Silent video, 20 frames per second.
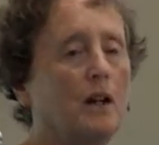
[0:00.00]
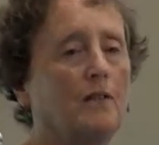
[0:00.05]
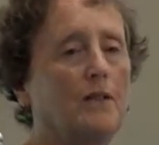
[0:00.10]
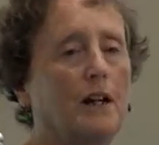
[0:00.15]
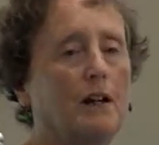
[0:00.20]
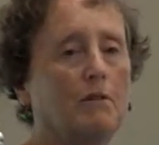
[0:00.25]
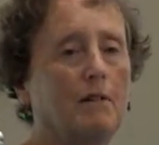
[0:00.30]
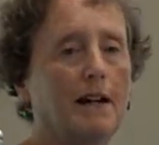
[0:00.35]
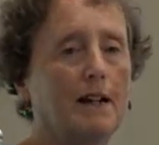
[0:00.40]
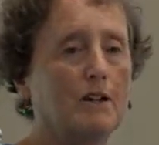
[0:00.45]

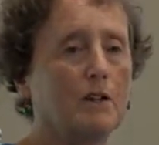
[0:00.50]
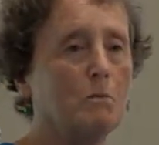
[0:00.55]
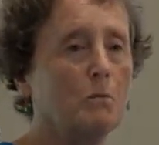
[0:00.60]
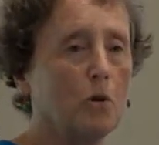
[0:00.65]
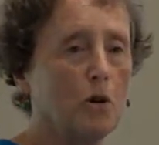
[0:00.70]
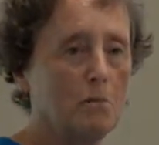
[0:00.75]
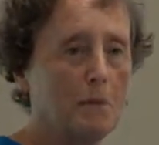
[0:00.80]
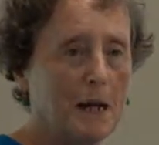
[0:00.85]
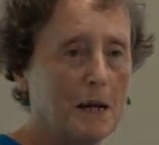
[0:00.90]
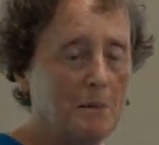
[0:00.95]
They raised
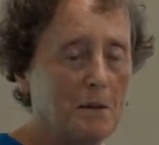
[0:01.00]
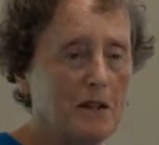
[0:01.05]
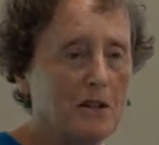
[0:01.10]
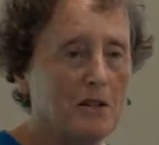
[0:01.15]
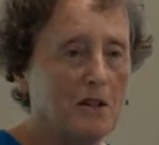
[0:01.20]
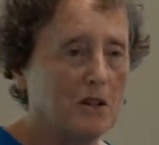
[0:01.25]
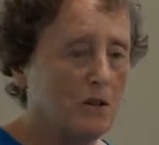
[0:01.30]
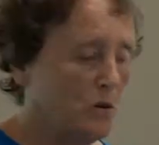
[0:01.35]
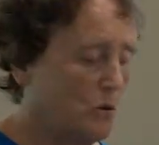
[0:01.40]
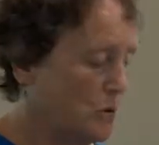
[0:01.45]
more
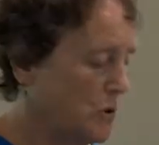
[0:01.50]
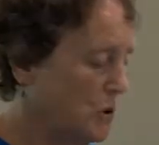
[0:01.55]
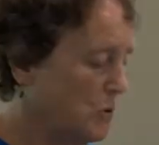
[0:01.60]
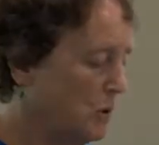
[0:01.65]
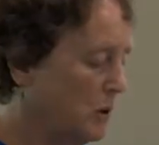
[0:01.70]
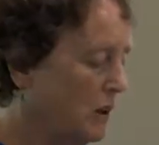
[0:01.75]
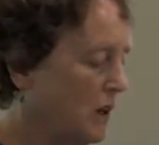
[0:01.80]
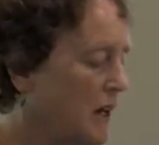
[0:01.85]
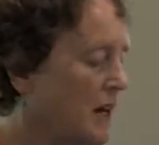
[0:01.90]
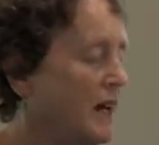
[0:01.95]
babies than
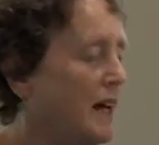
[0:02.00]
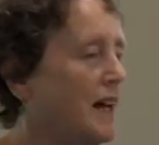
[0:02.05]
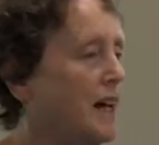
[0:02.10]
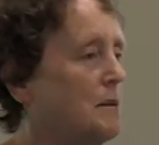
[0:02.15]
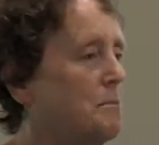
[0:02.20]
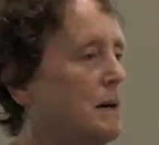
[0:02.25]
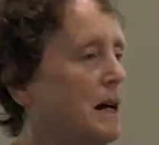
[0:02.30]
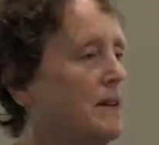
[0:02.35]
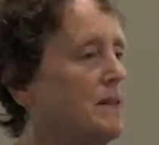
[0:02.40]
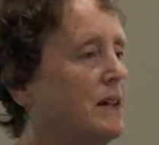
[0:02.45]
usual,
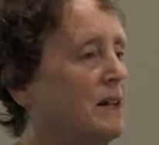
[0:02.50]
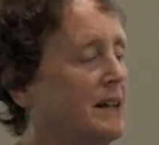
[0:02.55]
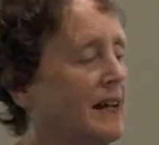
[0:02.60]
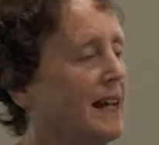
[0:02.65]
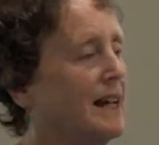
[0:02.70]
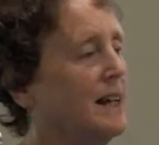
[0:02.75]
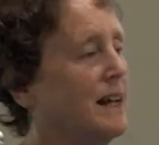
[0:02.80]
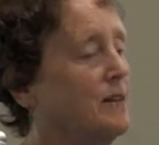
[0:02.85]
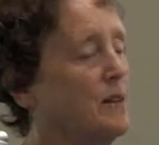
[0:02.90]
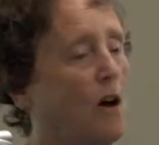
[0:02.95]
and by the
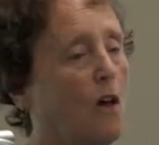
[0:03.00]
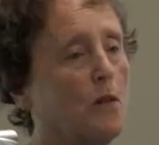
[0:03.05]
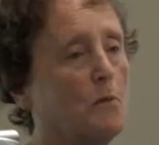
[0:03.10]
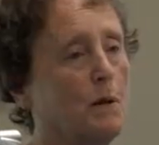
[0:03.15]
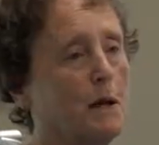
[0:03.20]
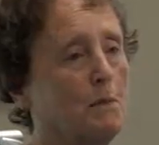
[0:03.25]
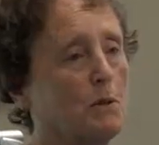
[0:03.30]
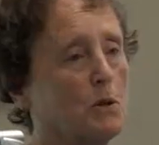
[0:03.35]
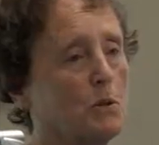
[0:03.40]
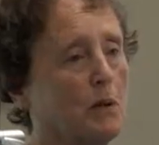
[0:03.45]
neck, and all the
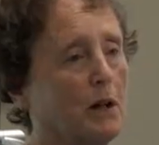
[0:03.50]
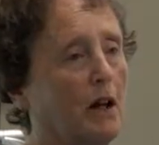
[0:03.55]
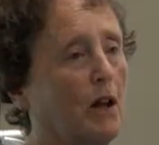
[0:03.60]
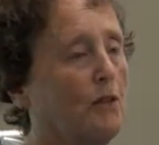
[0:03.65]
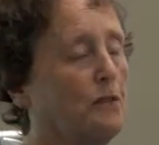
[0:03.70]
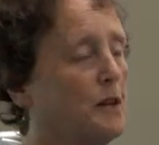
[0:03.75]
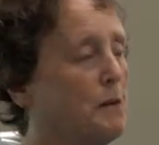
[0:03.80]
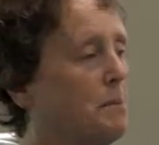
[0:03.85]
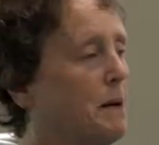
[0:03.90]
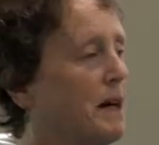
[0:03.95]
babies were
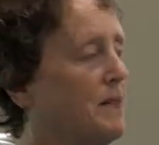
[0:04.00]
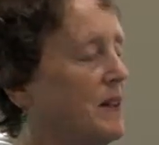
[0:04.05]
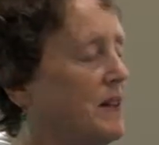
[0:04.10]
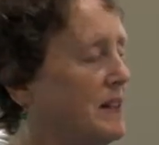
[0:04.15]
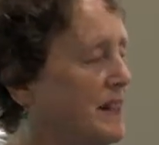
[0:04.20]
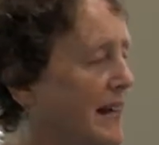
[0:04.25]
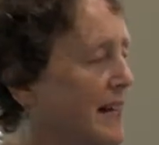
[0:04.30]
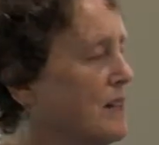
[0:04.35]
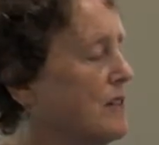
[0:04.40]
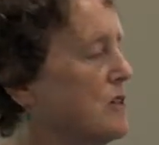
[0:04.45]
healthy. By the
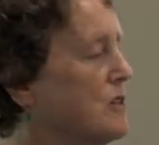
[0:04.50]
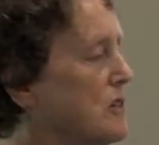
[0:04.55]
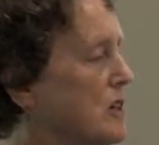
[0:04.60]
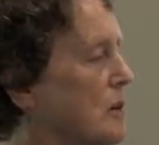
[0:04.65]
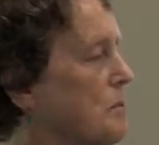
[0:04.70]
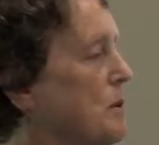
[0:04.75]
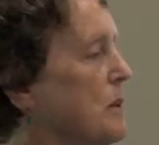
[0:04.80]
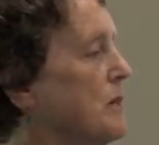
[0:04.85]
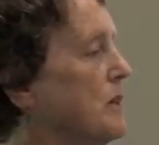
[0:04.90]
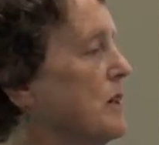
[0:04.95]
next
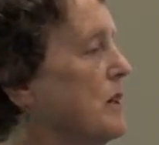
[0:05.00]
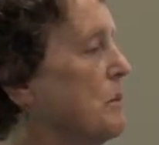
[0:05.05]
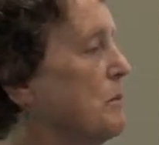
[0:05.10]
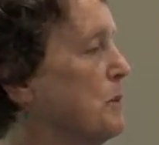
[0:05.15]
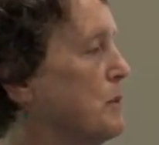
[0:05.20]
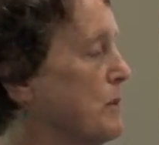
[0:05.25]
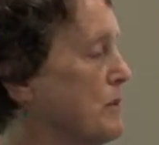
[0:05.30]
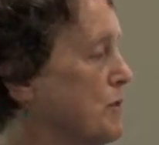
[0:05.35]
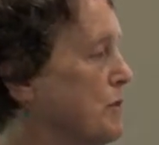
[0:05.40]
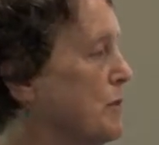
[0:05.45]
summer, the
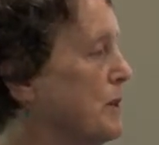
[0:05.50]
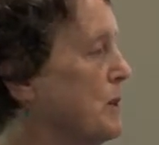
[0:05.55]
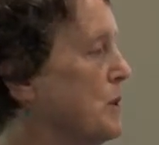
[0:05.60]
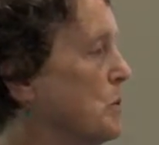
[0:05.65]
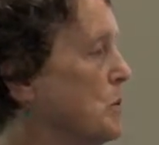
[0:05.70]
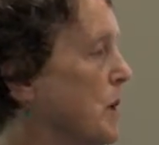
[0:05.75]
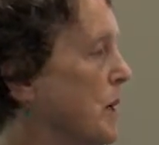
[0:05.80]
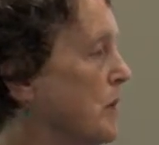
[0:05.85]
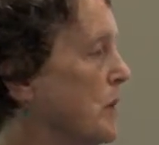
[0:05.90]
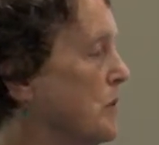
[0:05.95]
numbers of tree
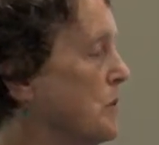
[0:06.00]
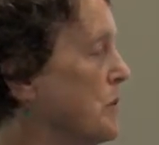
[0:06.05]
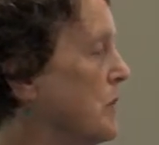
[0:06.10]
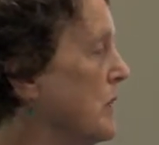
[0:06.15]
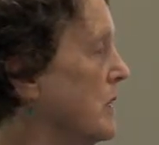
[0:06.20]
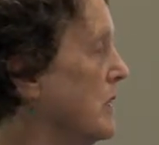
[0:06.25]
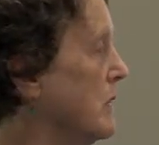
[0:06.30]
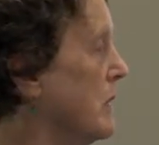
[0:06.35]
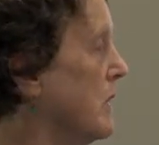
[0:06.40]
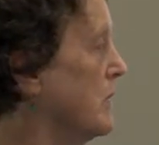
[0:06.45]
swallows
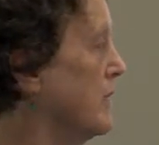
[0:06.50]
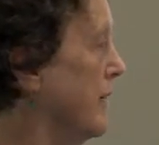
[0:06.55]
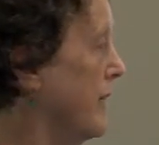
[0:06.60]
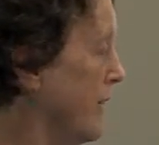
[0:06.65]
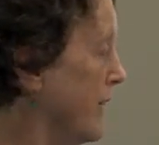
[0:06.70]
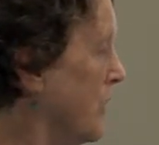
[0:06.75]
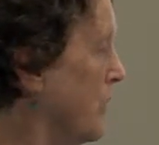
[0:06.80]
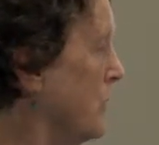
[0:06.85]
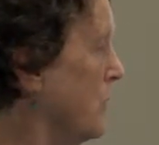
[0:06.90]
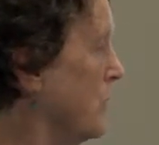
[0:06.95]
in
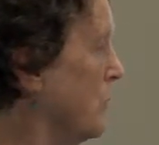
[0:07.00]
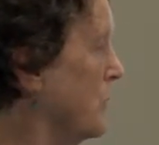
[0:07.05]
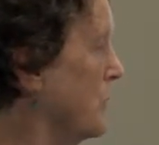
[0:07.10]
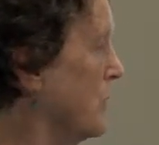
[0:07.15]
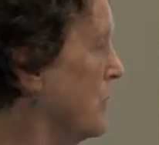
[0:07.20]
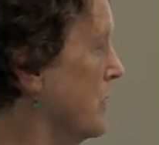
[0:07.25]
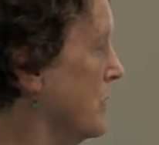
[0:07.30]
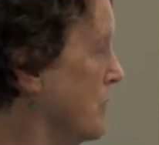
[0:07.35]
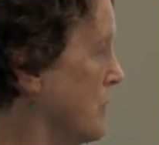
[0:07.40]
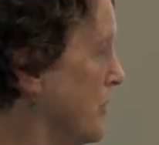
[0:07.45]
Ontario
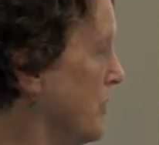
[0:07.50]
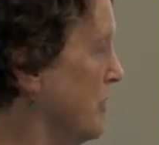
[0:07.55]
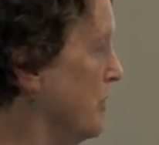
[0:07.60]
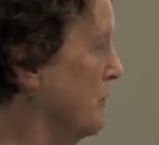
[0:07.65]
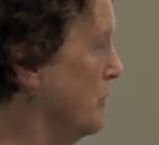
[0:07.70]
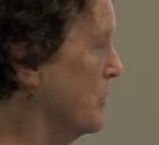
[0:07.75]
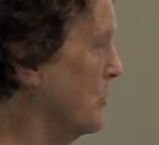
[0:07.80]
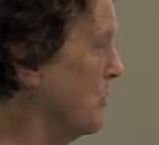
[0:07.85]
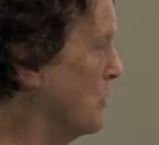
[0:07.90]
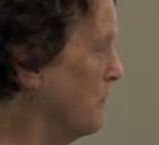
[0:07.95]
was considered to
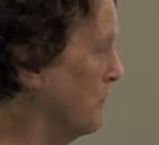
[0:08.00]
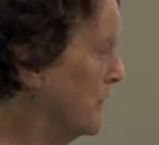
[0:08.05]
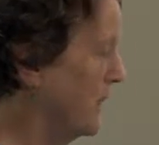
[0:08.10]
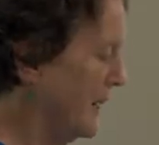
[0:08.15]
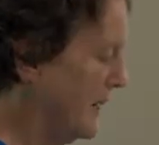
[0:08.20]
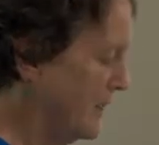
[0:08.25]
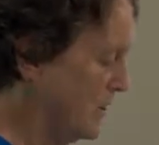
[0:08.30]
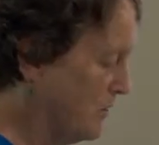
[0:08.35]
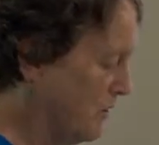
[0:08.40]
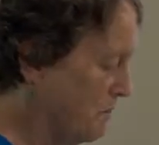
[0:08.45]
be normal
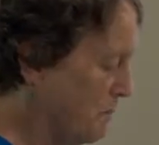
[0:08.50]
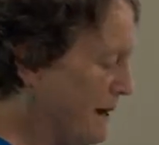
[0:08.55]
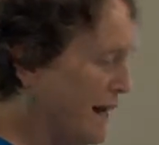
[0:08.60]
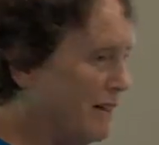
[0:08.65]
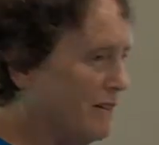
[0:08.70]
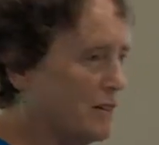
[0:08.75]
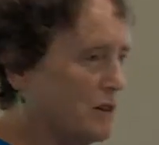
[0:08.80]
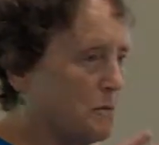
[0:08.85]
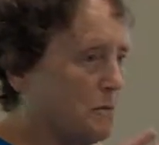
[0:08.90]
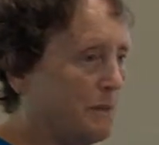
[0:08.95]
again. So it
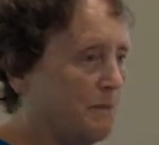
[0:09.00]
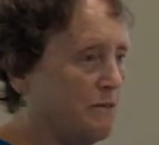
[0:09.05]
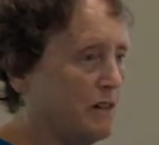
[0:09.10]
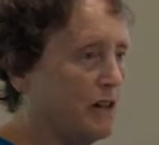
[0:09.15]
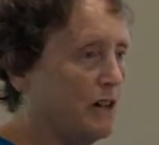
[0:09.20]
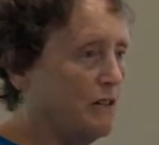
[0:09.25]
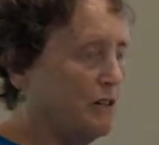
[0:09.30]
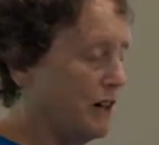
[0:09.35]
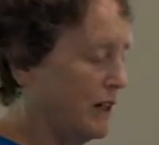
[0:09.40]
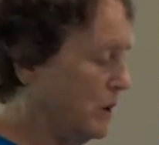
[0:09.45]
balanced
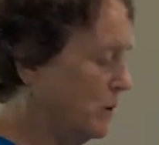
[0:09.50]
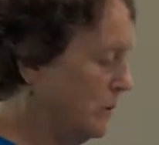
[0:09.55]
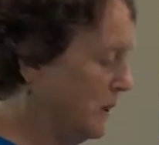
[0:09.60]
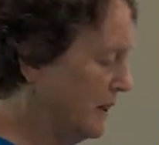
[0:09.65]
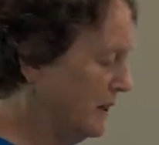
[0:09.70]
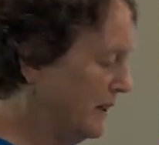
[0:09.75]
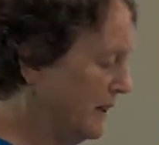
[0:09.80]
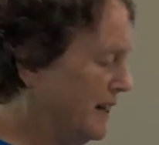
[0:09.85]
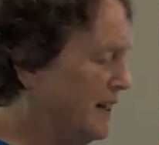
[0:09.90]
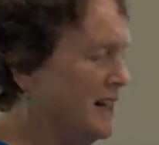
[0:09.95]
very, very
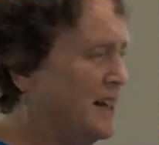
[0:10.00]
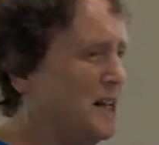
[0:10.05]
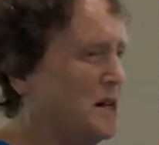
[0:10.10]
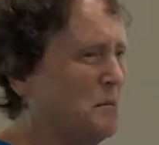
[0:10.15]
quickly.